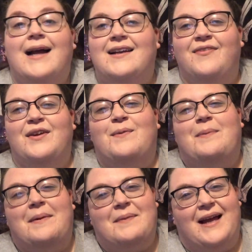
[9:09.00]
definitely will
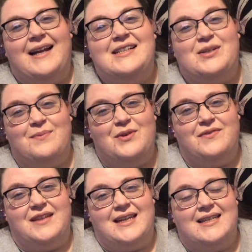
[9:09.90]
be planning to
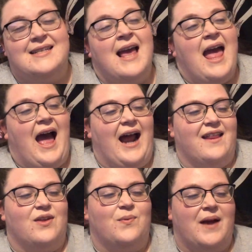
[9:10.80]
move these out
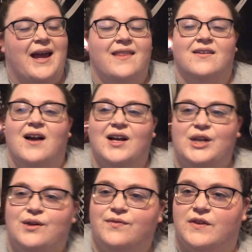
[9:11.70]
of the way. They're not
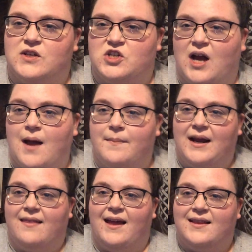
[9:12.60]
cute for the shop, but
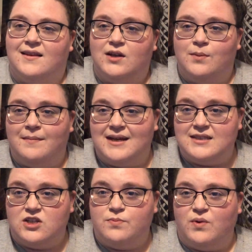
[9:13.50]
I like the little
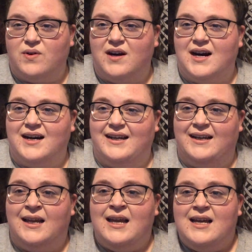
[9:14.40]
message board
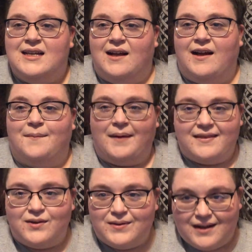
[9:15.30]
and my
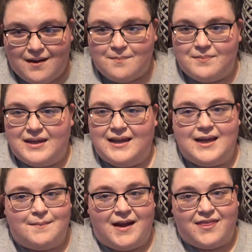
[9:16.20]
little Gumby
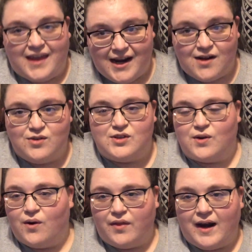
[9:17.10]
and my Thanos
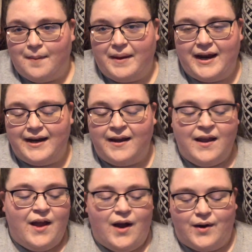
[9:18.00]
skull that I made
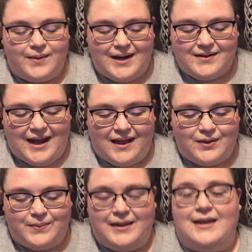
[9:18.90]
around
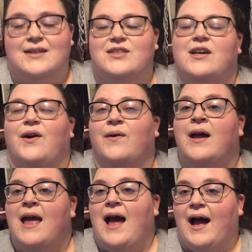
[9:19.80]
Halloween. So
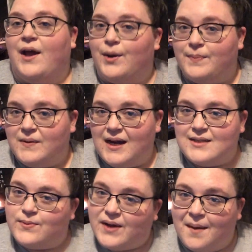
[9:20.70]
I hope you guys
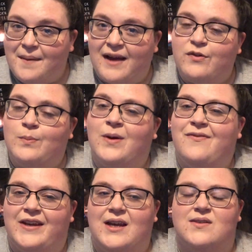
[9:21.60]
will come back for more
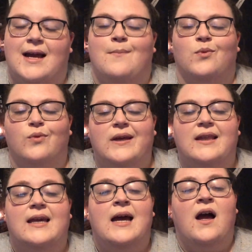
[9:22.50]
videos. I'm
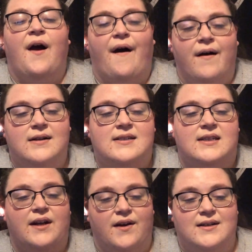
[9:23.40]
really
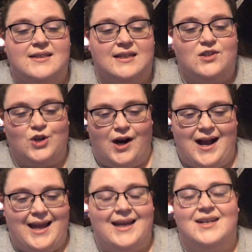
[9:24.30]
honestly, earnestly
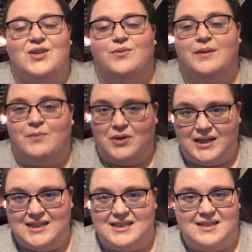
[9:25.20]
trying to be more
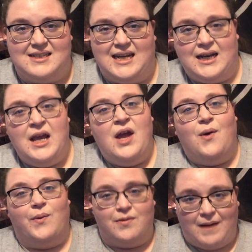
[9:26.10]
consistent
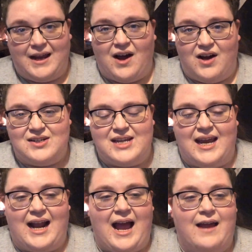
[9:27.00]
with my
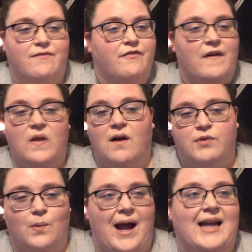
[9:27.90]
content. I fell off
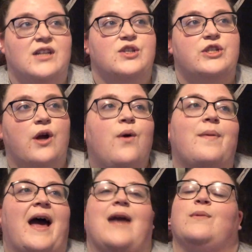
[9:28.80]
the wagon so
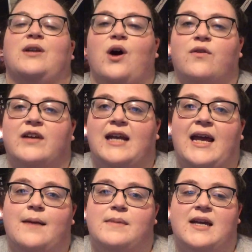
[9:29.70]
bad when COVID
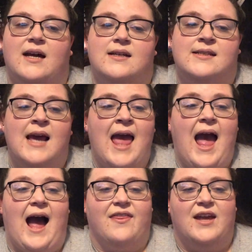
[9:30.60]
hit because
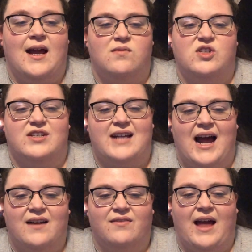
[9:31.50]
I think I was just
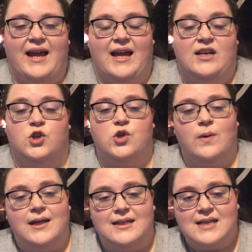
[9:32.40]
kind of like
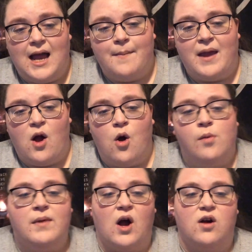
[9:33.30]
enjoying the time at home,
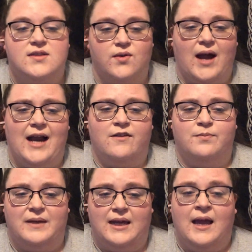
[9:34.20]
but also kind of
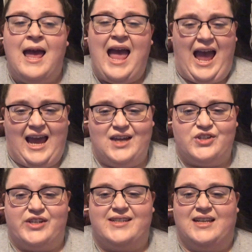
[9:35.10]
being
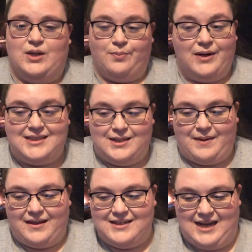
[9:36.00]
anxious and depressed
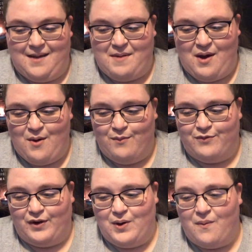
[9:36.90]
about the time at home
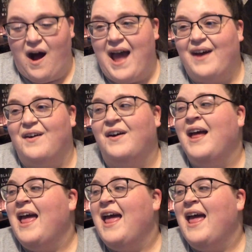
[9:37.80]
for a while.